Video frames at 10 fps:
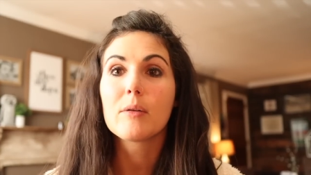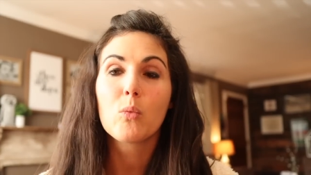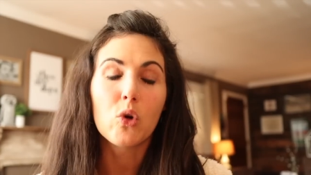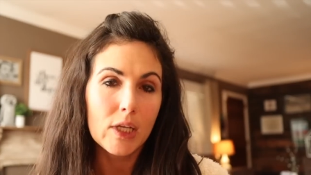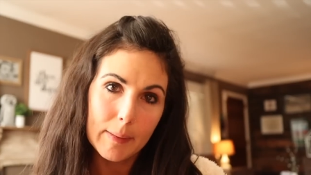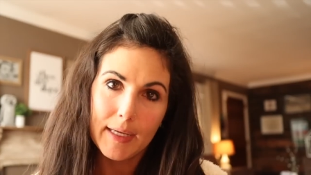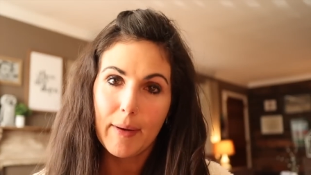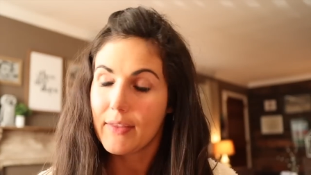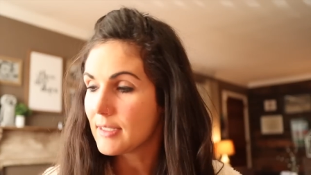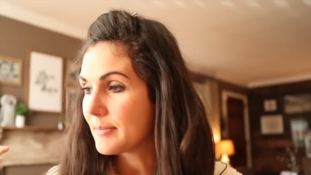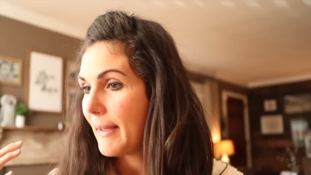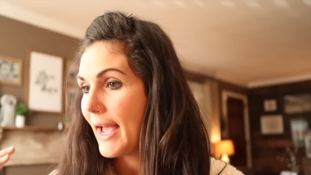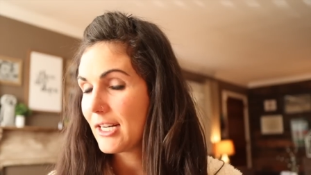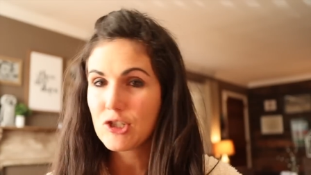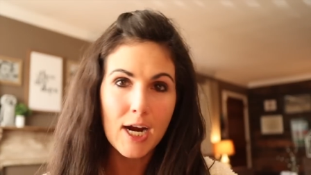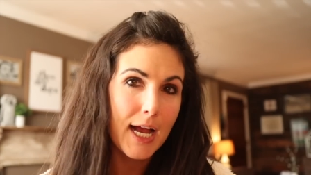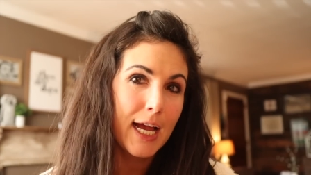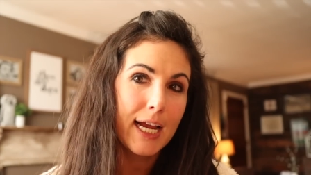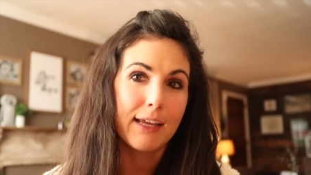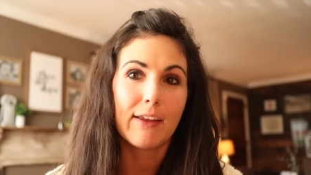warning me about this mag
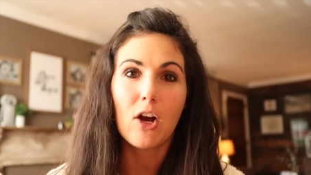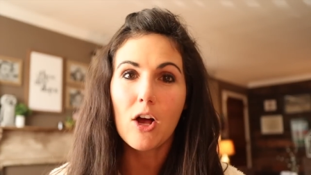drag and, like,